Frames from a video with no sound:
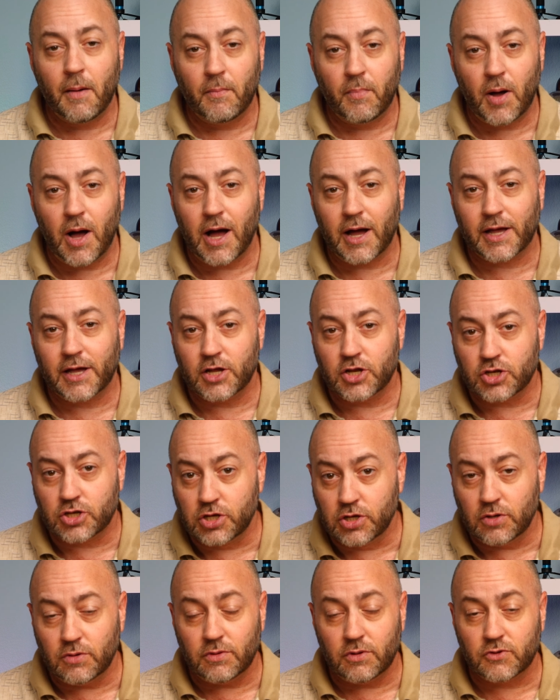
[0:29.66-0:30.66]
Pocket
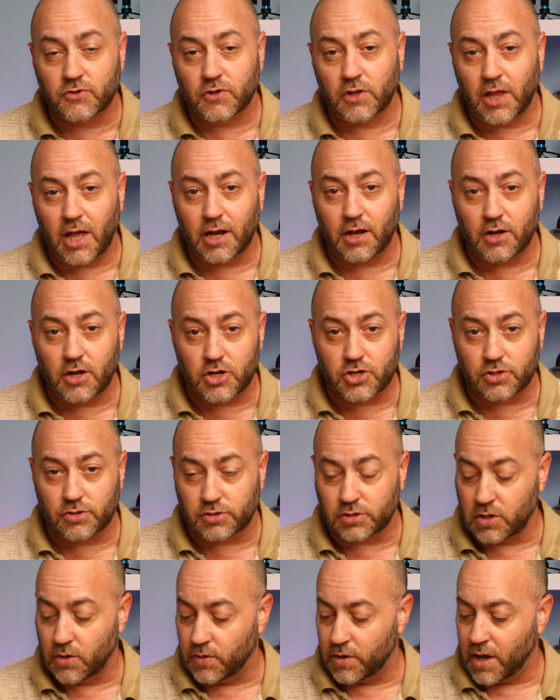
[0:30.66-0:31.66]
2. There's a lot of initials
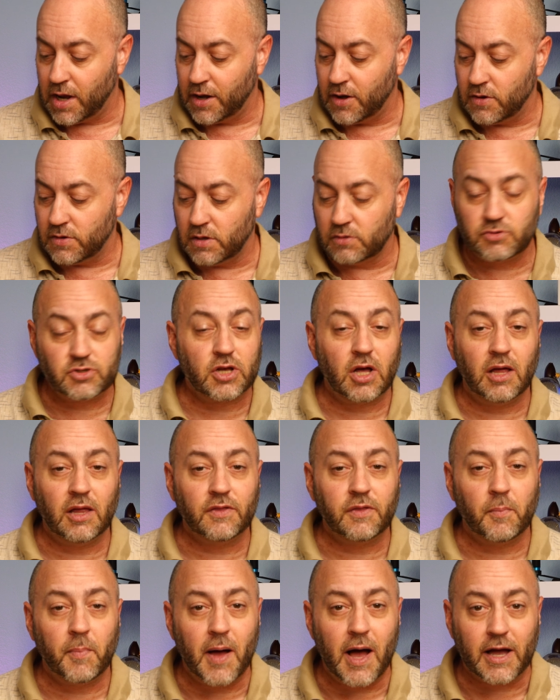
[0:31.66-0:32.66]
going on here. I'll just call it
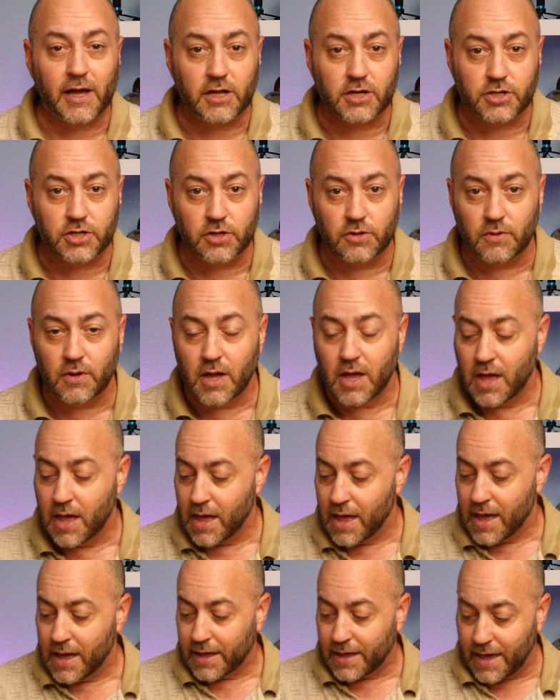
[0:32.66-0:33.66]
the Pocket 2
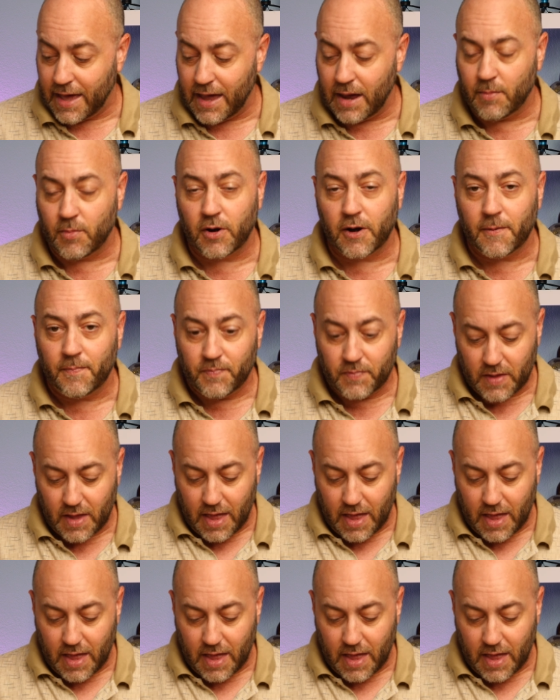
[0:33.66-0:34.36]
camera.